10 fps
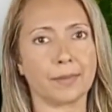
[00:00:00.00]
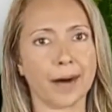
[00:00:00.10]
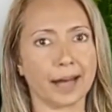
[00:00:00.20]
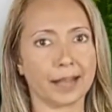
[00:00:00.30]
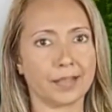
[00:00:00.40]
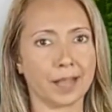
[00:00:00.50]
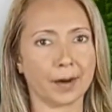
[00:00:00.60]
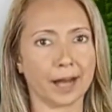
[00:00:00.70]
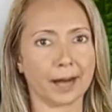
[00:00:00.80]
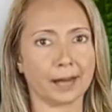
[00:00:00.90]
Baking
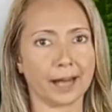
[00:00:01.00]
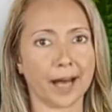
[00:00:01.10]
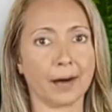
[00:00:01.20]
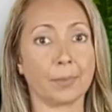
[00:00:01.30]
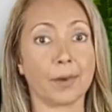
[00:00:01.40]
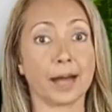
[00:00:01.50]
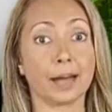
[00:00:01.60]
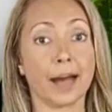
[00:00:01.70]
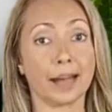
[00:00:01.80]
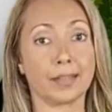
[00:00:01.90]
soda can help
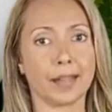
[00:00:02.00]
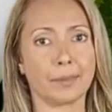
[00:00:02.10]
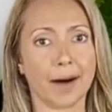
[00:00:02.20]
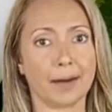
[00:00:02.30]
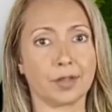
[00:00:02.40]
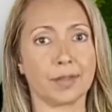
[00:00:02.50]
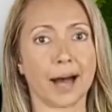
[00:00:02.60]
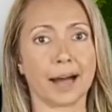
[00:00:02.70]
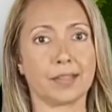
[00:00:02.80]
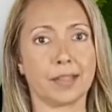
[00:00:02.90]
regulate the amount of
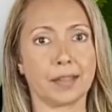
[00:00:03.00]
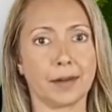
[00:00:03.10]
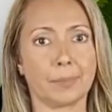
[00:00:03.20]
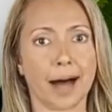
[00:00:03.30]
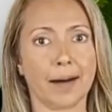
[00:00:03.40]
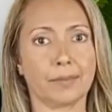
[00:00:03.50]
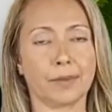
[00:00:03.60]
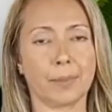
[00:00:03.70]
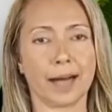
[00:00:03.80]
acid in the mouth,